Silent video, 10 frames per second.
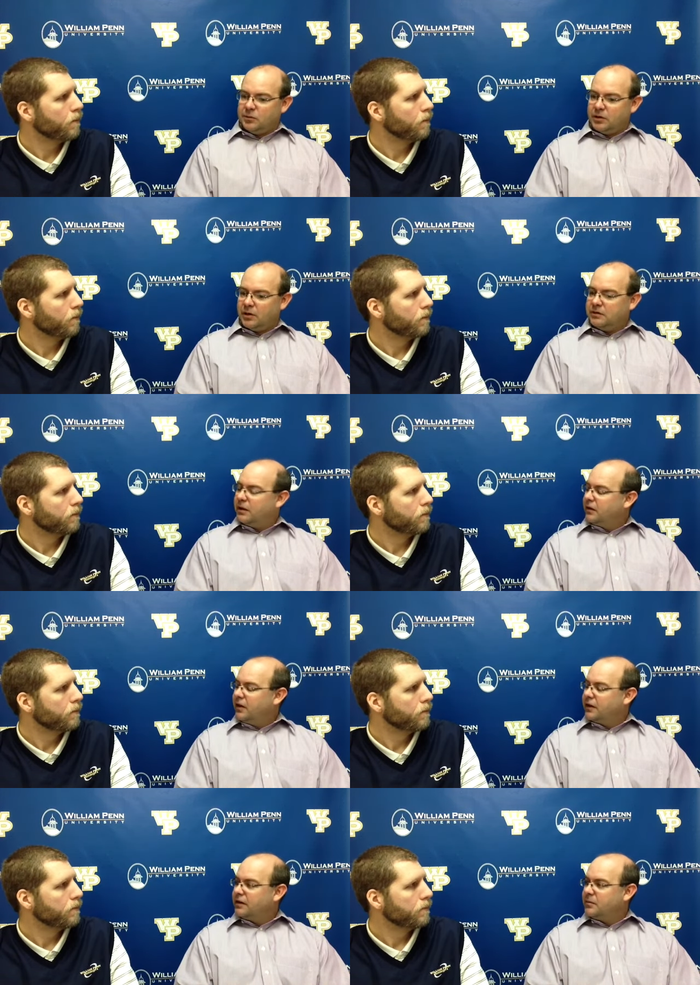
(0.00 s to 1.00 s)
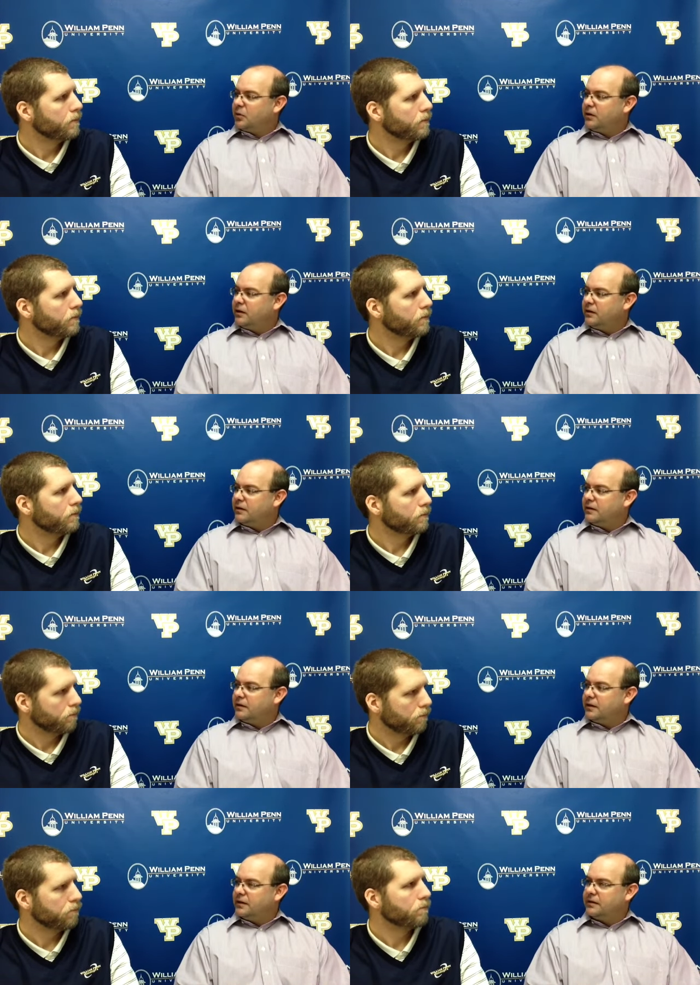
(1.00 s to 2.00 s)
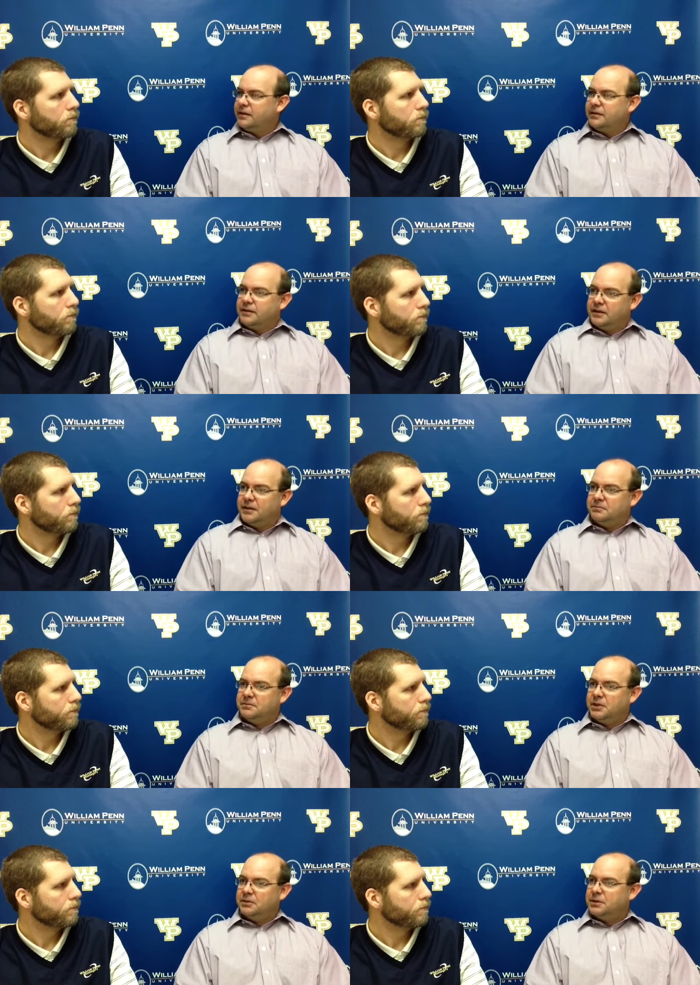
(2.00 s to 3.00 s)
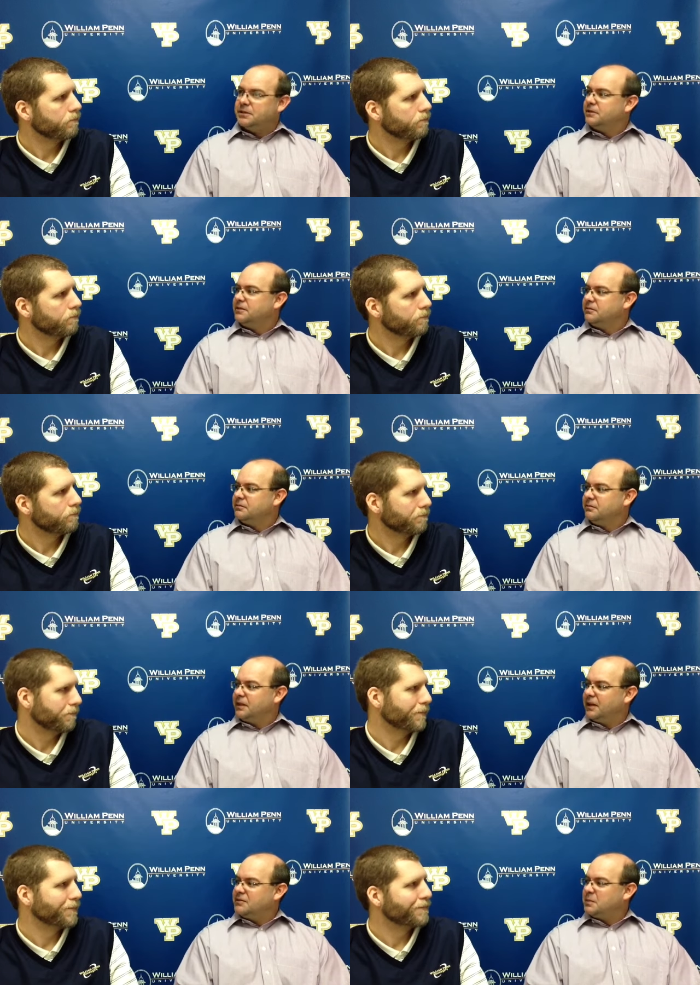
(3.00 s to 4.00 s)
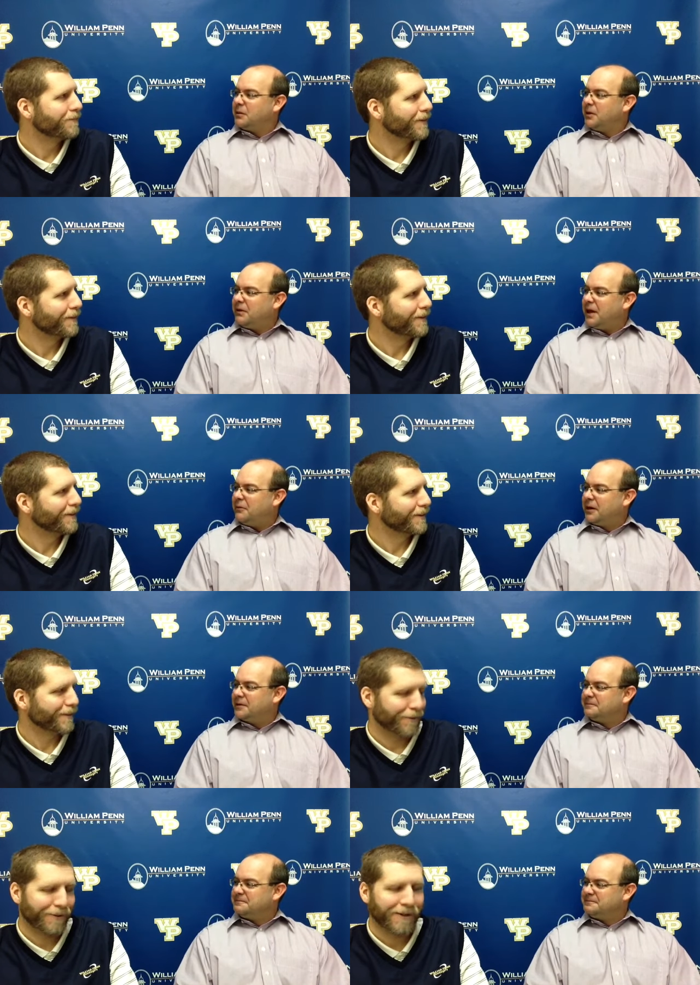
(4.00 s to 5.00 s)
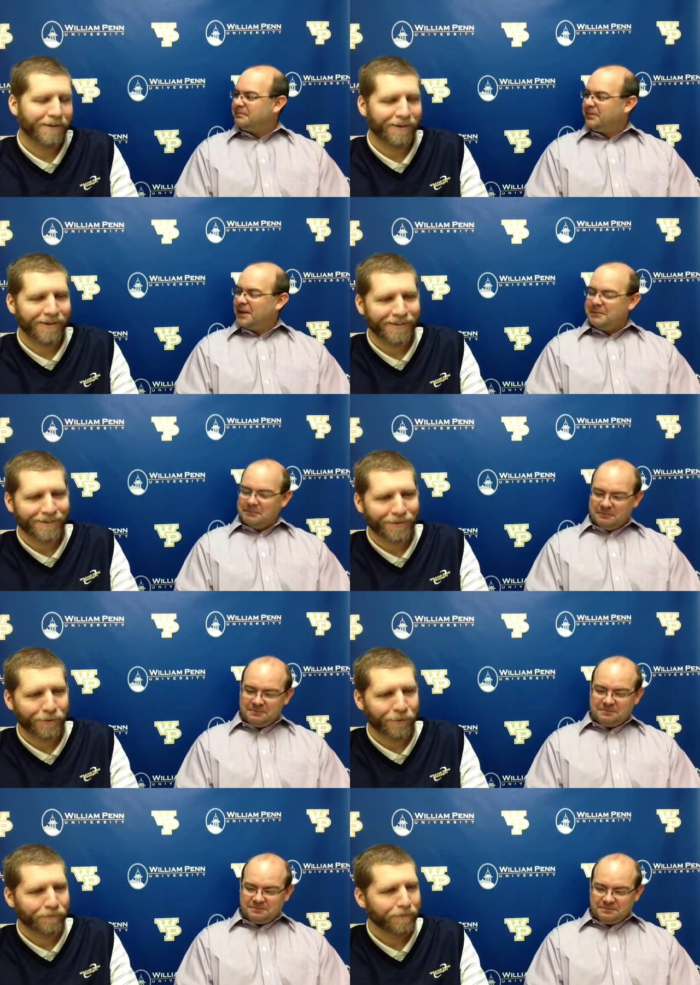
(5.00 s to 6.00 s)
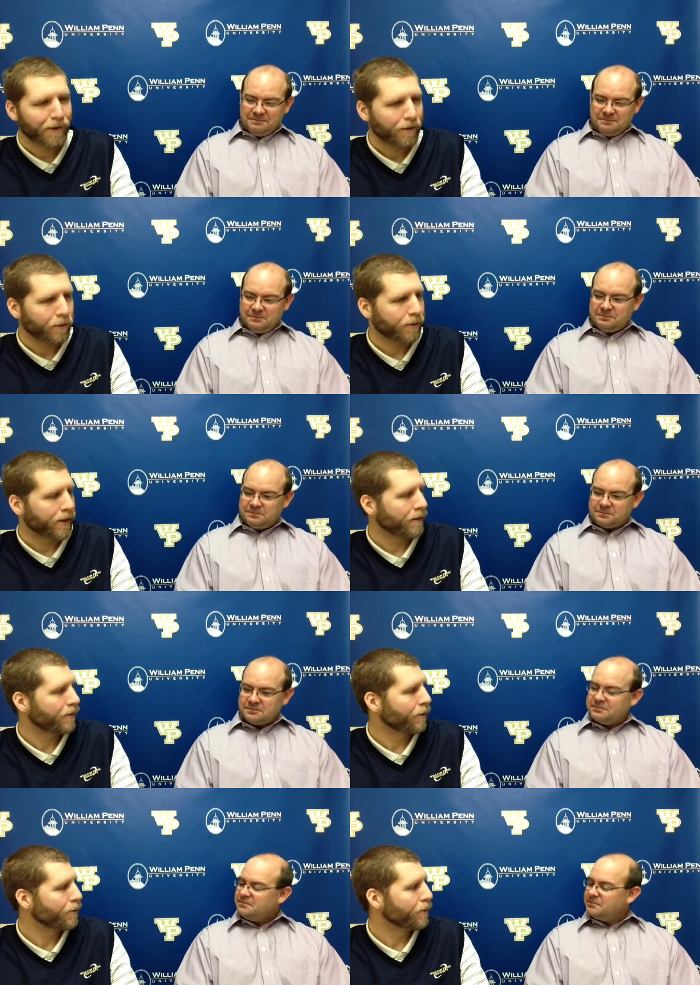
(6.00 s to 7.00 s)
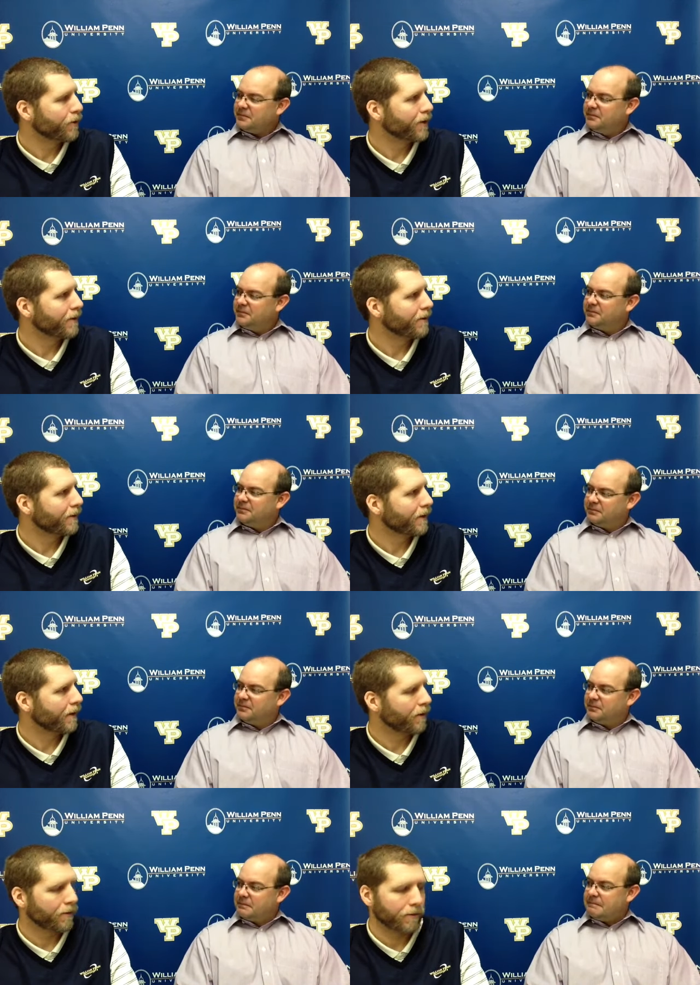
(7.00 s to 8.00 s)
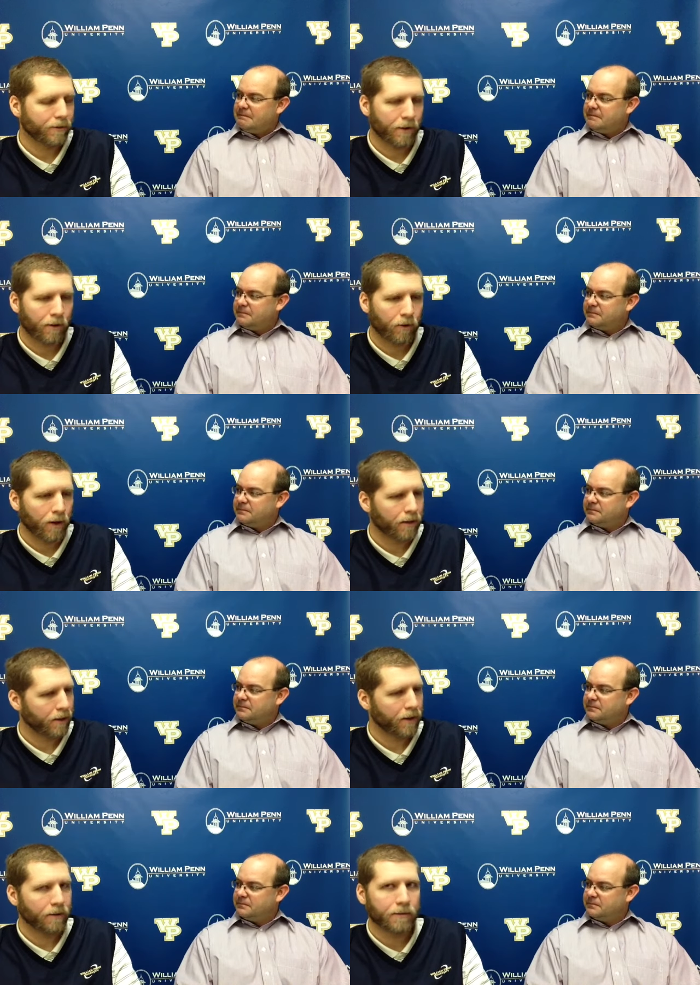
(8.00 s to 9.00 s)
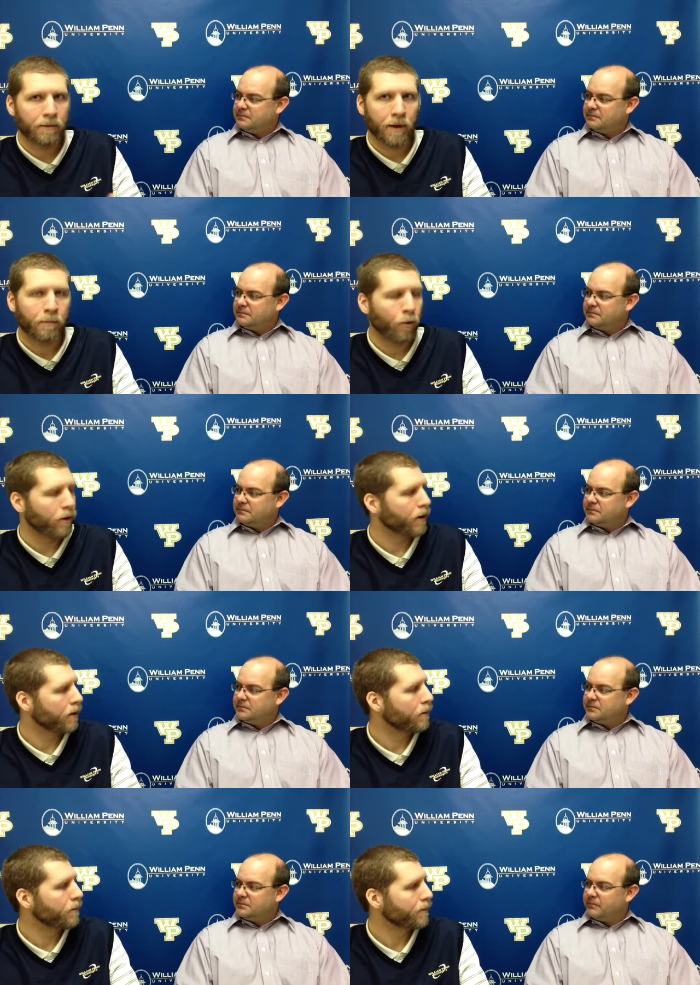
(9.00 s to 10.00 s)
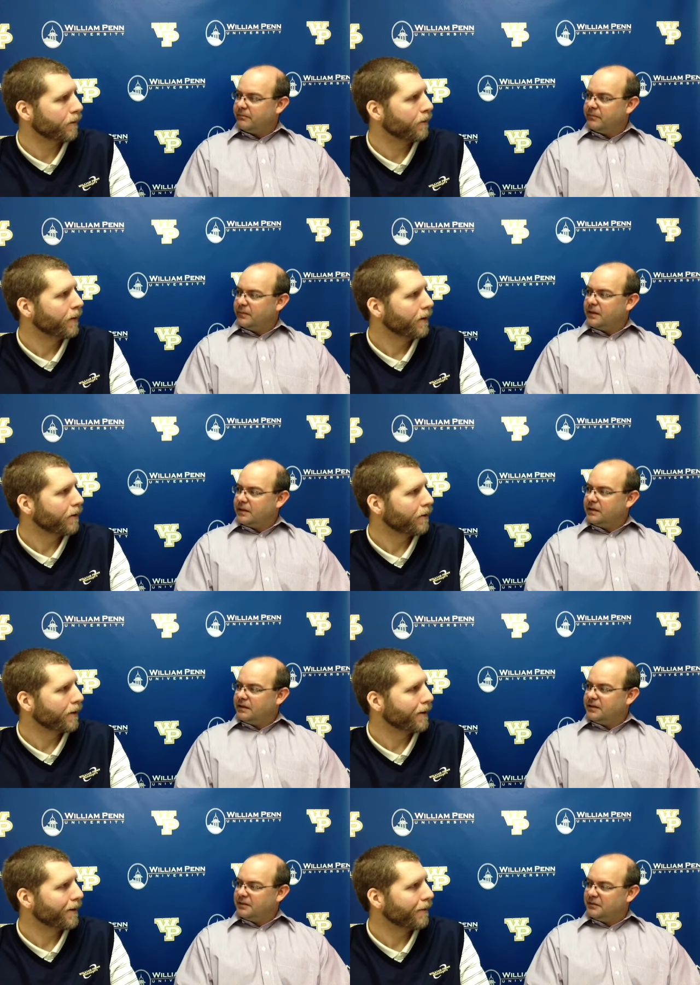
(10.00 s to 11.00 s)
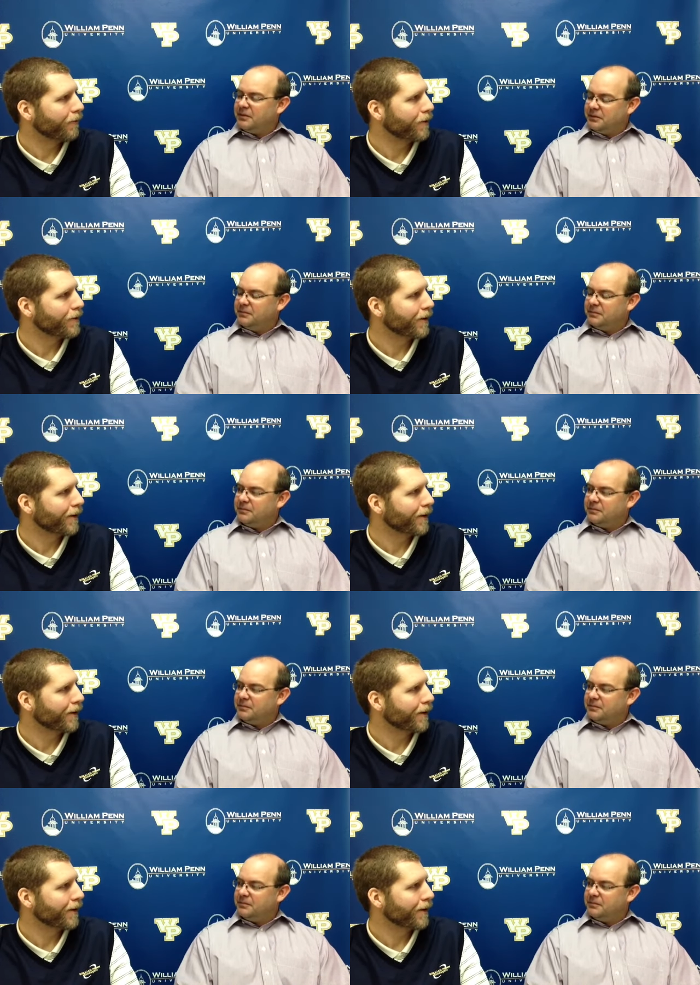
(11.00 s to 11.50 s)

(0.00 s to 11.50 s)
Speaker 1: we'll go at 10 o'clock in the morning, and uh, um, you know we'll end spring ball that way. See what you got. All right, yep.
Speaker 2: cool. Well, thanks, coach. Appreciate sitting down. Looks like a great class, and, and more to come. So good luck uh, finishing it